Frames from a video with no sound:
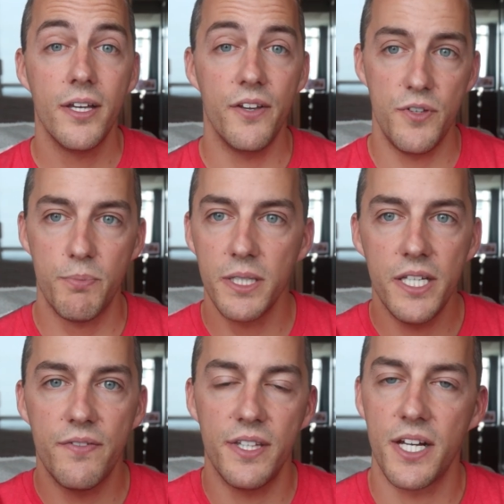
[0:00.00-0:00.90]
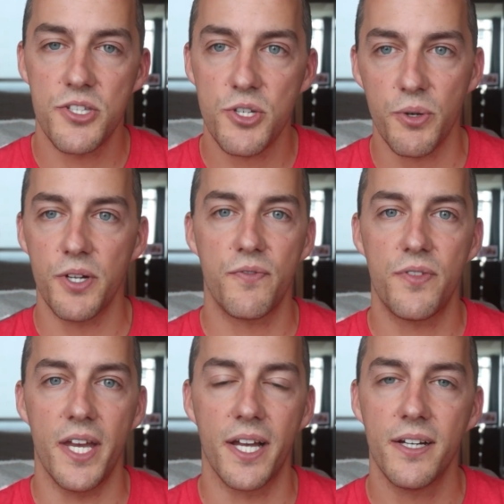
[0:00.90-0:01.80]
if you believe in that sort of
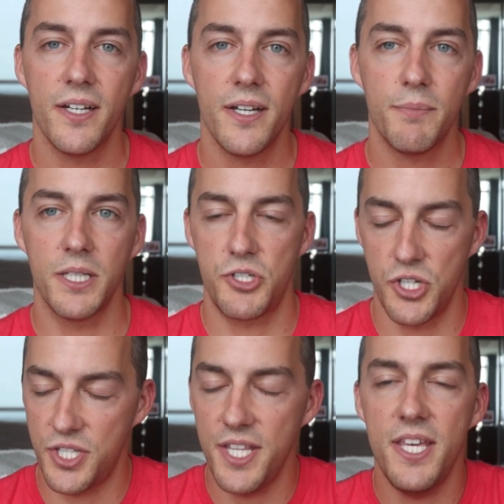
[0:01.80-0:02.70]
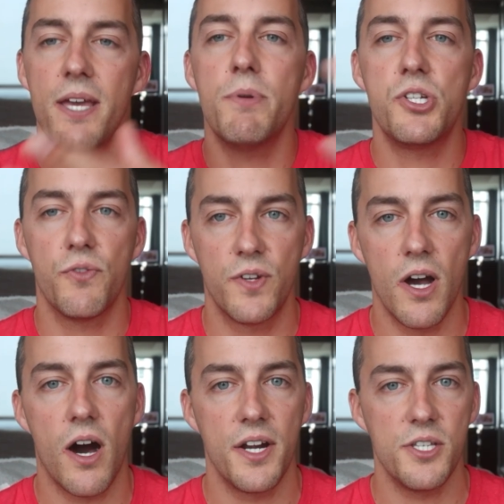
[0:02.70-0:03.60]
thing. But let's just say the image of
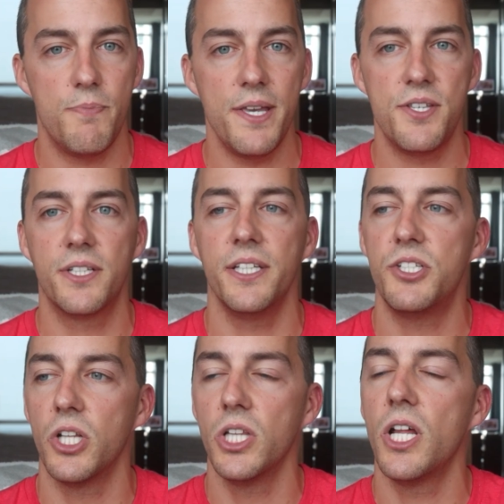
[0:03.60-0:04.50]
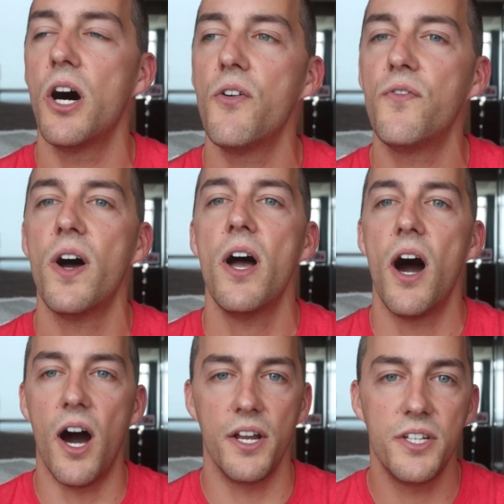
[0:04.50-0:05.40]
God is basically to love
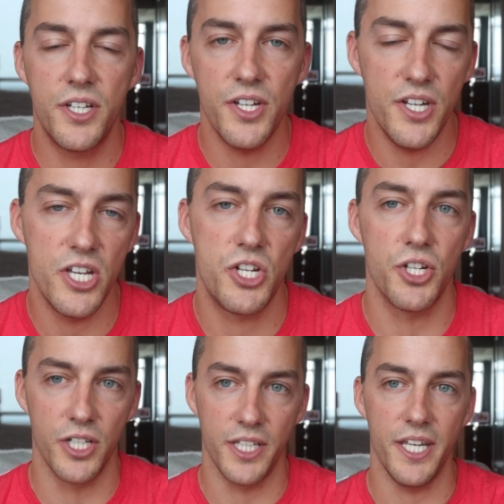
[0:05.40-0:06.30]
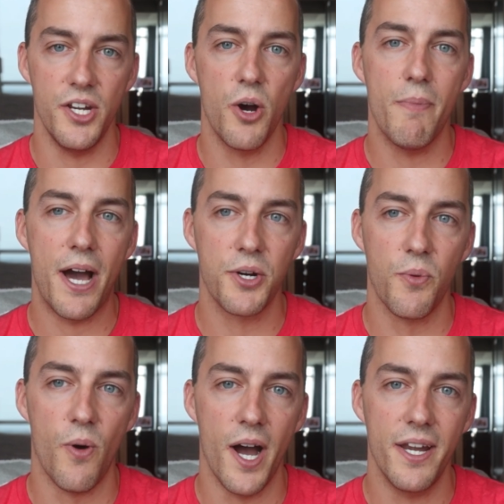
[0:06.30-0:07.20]
unconditionally, no matter
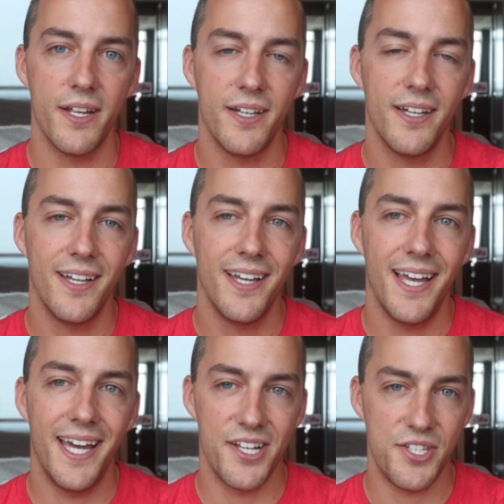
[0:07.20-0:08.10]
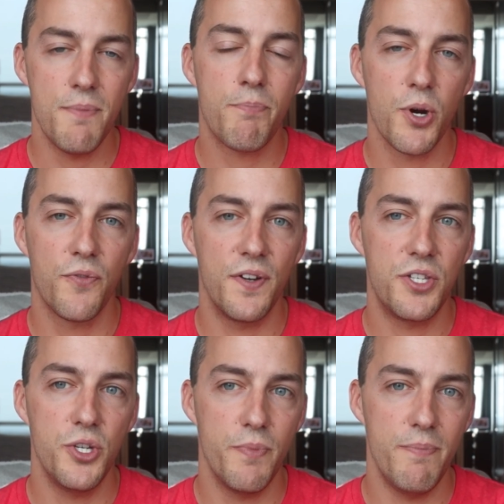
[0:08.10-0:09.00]
what. And as
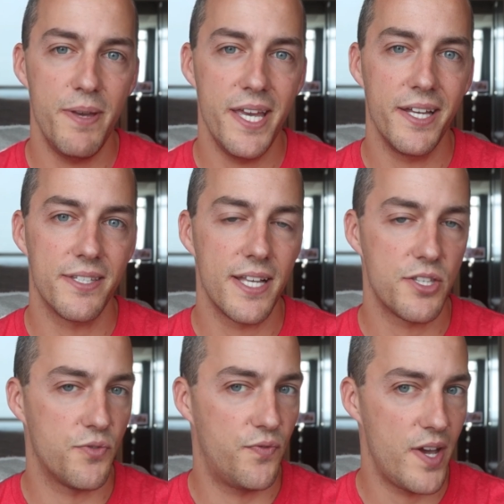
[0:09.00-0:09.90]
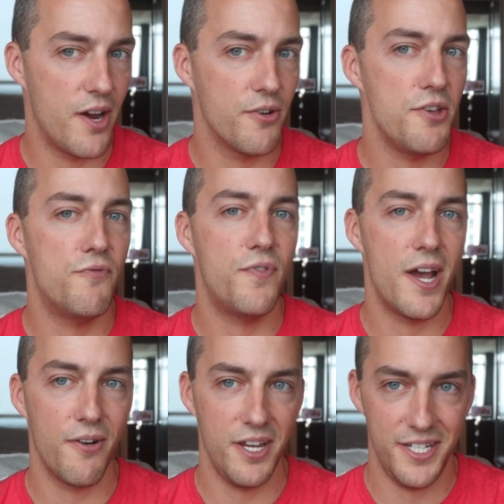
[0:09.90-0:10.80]
imperfect human beings, that's very,
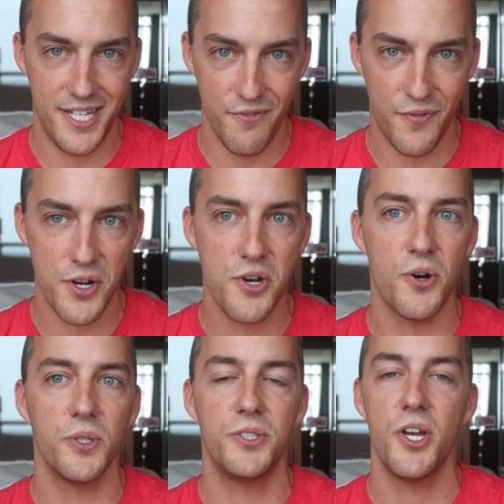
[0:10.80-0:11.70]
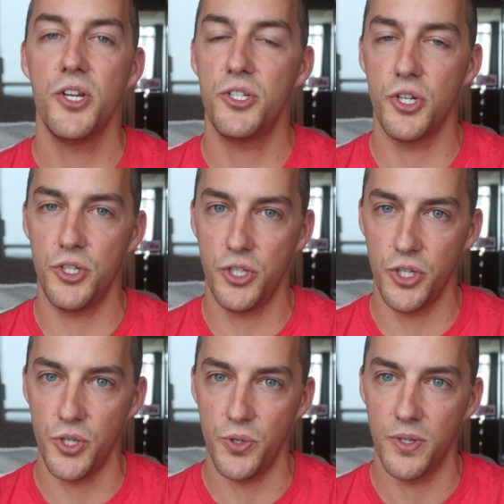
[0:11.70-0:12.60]
very difficult to
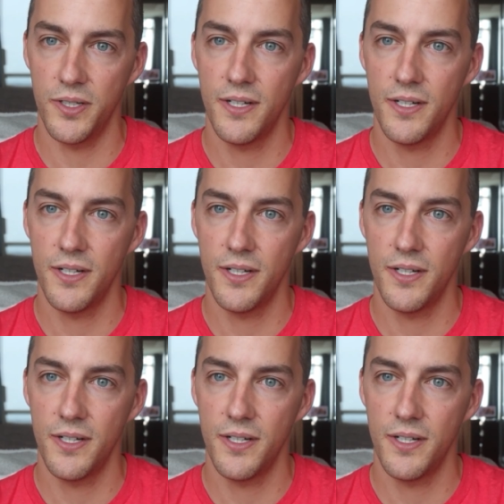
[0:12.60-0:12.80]
do.